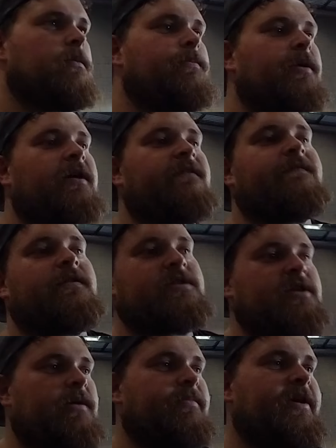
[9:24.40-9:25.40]
But for the
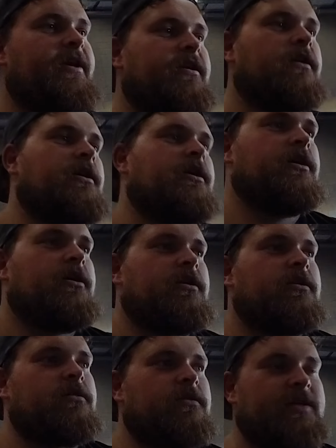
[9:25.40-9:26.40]
time being,
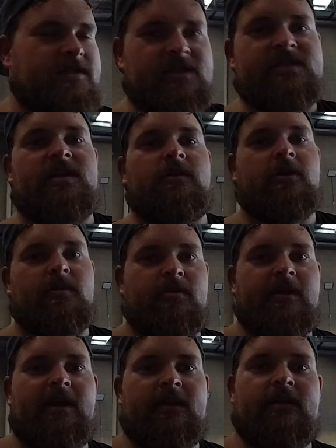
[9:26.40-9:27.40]
it's just a lot of
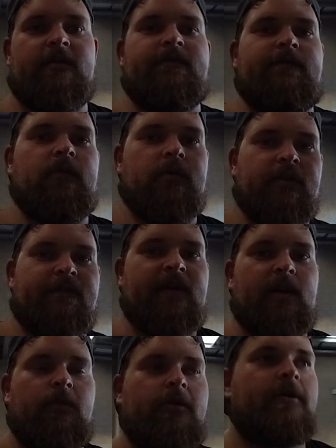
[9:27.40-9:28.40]
planning for the
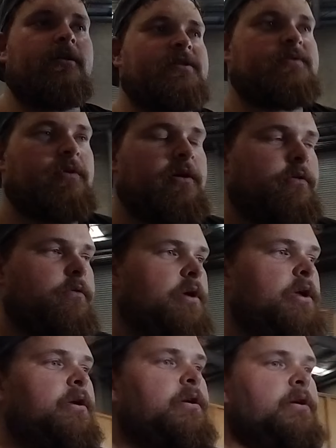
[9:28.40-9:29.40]
fab work as well.
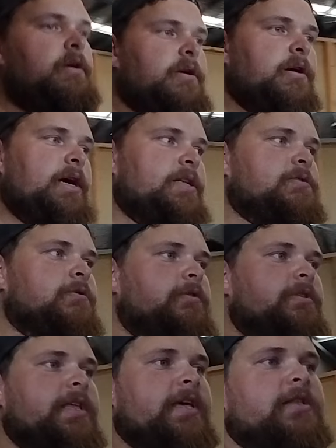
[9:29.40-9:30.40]
I
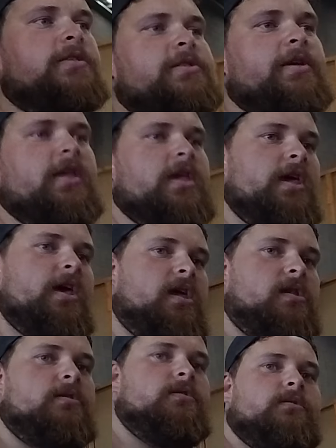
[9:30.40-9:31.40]
do need to
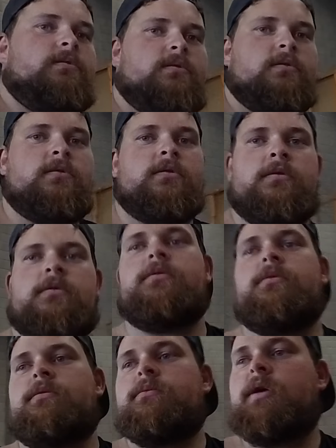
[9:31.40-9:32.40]
get
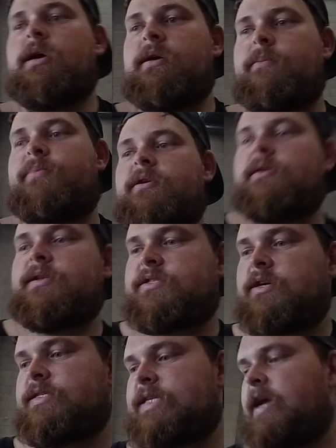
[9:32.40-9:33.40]
a bit of
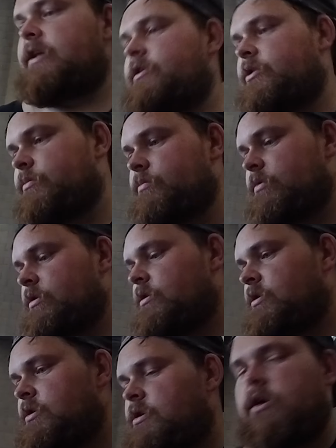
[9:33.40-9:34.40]
titanium.
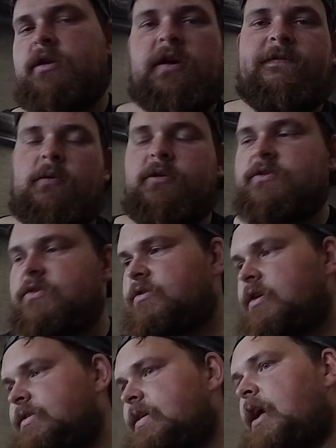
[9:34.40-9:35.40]
I don't know if I want to do
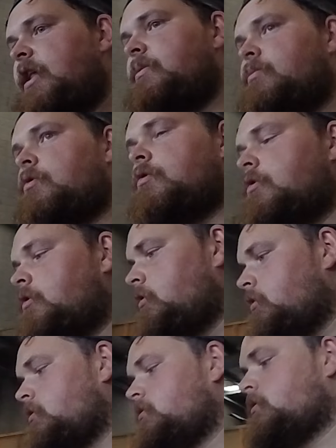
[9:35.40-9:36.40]
titanium
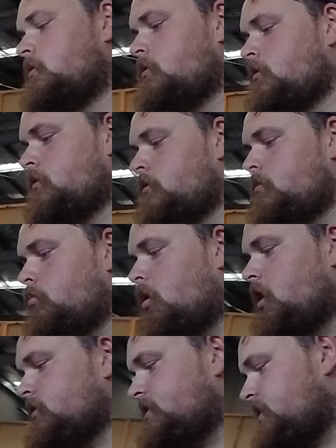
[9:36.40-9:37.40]
or
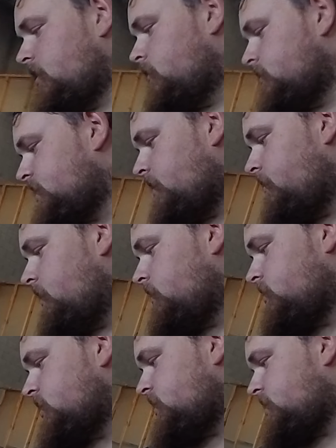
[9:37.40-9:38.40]
mild steel or
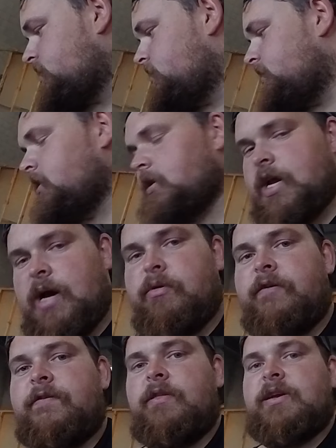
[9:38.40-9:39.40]
something, just to come
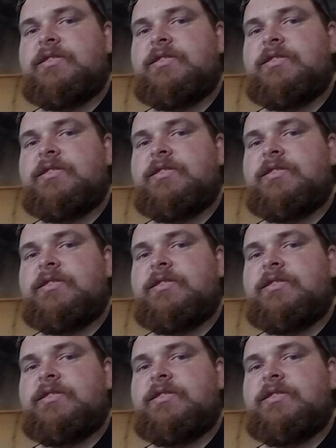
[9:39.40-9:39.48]
off of the